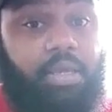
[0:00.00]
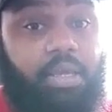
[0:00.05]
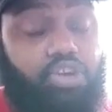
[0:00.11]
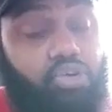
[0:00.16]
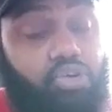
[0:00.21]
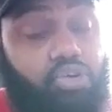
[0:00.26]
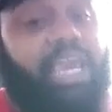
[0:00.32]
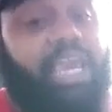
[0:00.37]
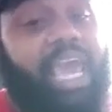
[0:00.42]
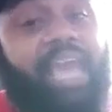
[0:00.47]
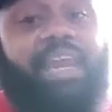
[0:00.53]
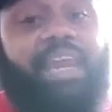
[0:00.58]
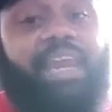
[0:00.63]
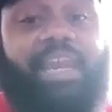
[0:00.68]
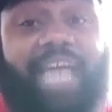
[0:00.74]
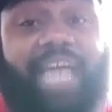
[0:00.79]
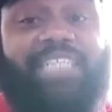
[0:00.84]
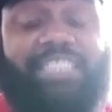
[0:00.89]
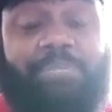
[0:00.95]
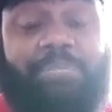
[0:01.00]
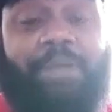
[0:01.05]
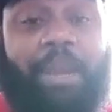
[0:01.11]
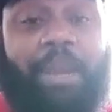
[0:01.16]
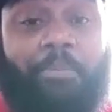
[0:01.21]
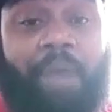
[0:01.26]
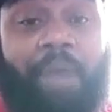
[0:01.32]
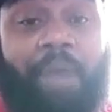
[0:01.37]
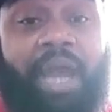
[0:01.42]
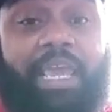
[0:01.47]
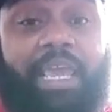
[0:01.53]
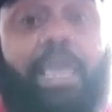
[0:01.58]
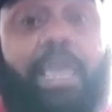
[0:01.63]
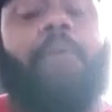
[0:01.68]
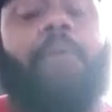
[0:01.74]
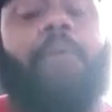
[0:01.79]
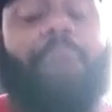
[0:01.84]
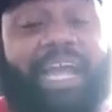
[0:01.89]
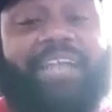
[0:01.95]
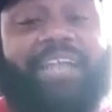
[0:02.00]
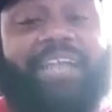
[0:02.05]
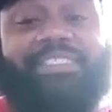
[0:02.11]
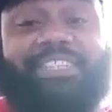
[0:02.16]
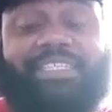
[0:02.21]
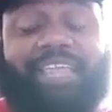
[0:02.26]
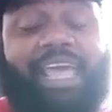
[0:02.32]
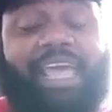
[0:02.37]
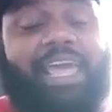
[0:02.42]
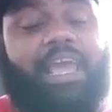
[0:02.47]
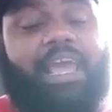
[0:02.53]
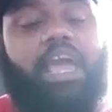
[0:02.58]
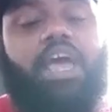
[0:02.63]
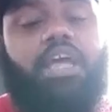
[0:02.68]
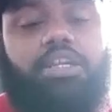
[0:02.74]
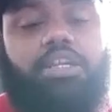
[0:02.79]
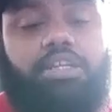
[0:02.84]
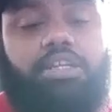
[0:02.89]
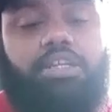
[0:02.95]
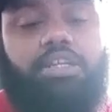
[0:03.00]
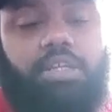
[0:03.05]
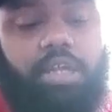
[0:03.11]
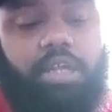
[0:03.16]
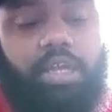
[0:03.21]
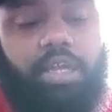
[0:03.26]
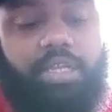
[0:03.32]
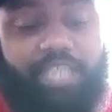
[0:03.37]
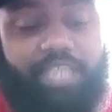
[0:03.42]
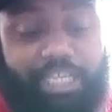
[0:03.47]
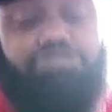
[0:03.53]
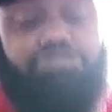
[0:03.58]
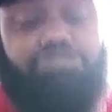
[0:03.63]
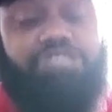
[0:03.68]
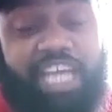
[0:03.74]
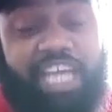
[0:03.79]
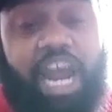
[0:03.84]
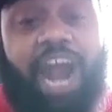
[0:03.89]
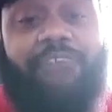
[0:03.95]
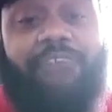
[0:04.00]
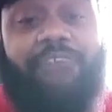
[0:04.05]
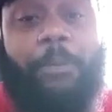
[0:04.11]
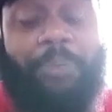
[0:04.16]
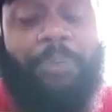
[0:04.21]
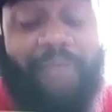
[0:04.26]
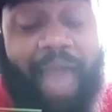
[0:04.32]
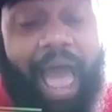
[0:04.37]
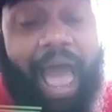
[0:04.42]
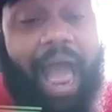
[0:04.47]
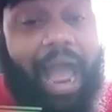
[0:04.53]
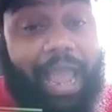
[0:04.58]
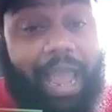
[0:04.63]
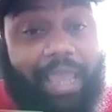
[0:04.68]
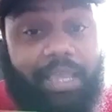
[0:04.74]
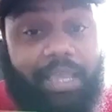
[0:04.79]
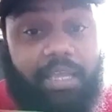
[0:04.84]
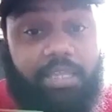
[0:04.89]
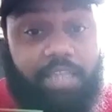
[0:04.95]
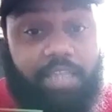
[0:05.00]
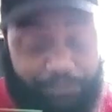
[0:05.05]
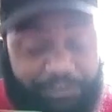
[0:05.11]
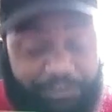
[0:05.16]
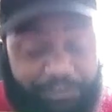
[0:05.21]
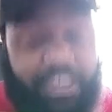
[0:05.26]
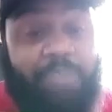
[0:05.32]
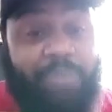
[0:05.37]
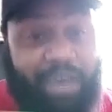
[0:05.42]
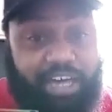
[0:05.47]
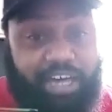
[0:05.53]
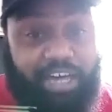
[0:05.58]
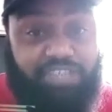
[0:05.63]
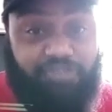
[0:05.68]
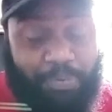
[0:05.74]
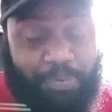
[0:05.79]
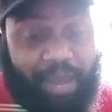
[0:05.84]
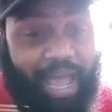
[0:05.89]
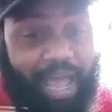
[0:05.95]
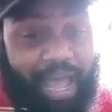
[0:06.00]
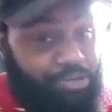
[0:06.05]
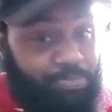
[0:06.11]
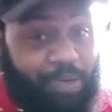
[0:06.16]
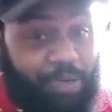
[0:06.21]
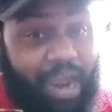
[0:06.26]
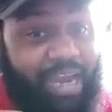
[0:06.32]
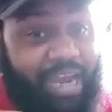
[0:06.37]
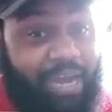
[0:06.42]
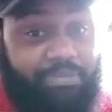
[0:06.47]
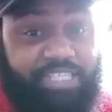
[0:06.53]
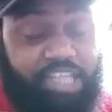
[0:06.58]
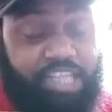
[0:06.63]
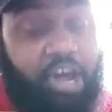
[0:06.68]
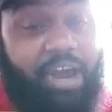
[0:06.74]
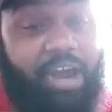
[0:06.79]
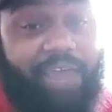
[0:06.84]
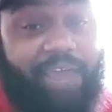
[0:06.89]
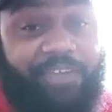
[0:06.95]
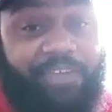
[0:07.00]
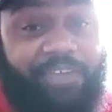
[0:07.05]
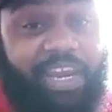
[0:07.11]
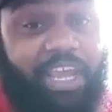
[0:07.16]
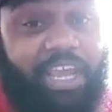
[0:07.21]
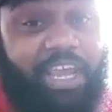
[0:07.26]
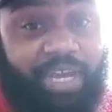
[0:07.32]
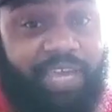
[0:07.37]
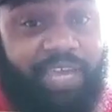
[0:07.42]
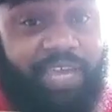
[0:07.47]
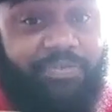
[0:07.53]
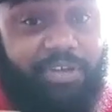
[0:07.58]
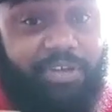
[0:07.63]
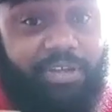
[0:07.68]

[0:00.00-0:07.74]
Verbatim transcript: You getting a nice amount of money. But here's the thing. Did you see her reply? The females reply. You probably never saw that video. No, either.